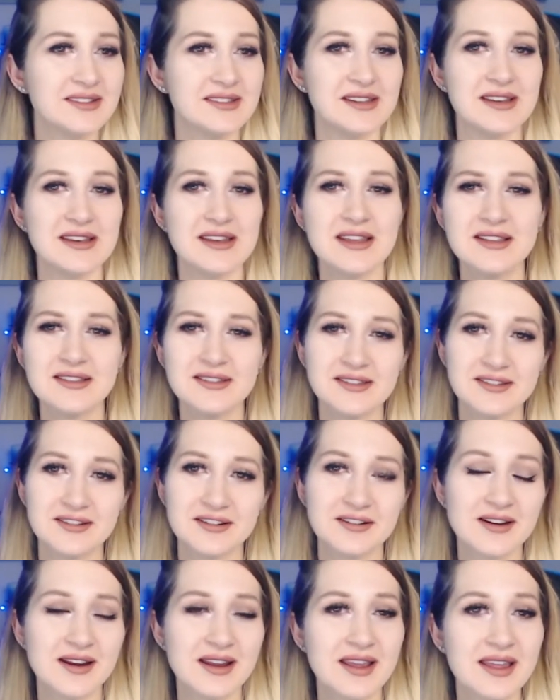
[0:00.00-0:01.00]
and
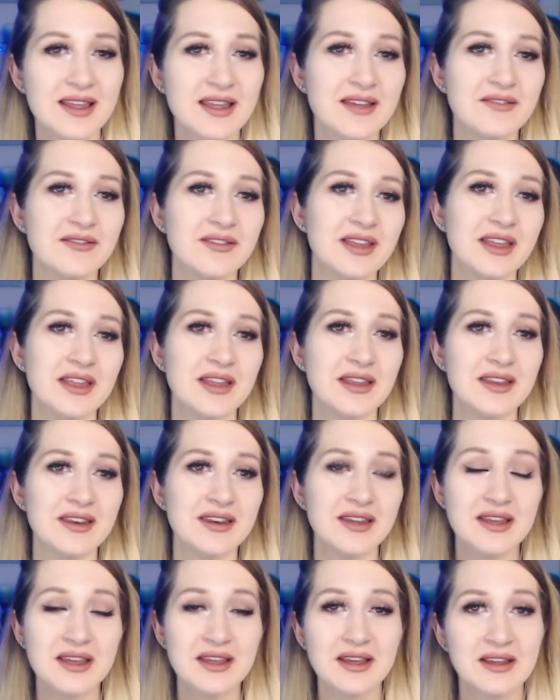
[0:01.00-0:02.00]
Instagram and
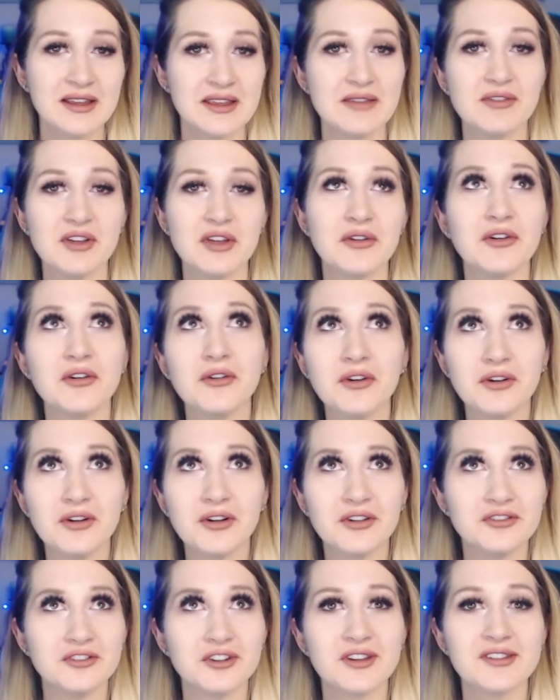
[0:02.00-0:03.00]
even
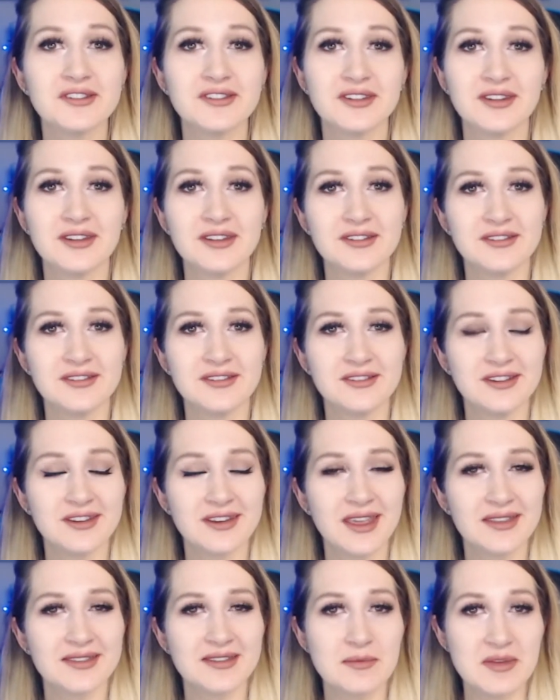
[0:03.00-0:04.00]
Google just to
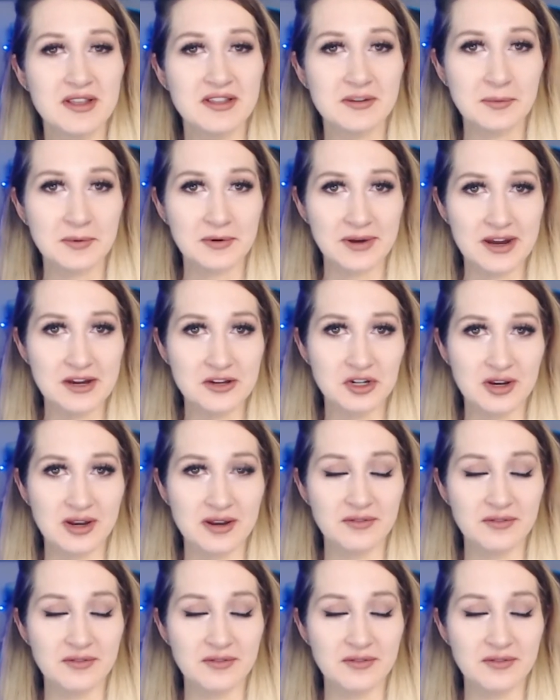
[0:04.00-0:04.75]
get some inspiration.